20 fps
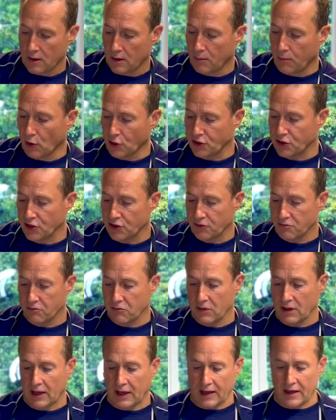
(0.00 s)
but
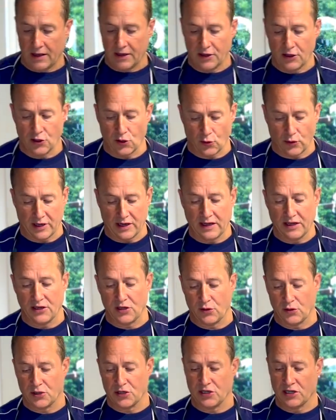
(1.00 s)
you don't need to
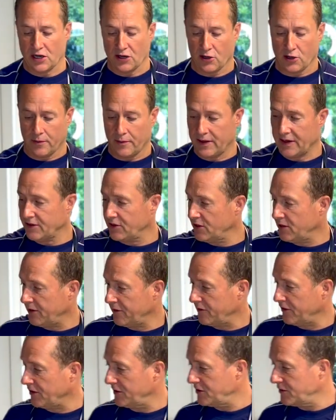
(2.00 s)
use a silicone mat. I
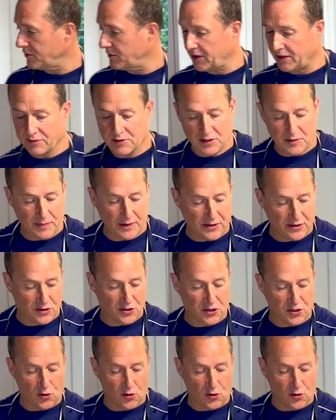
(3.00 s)
find sometimes it's better just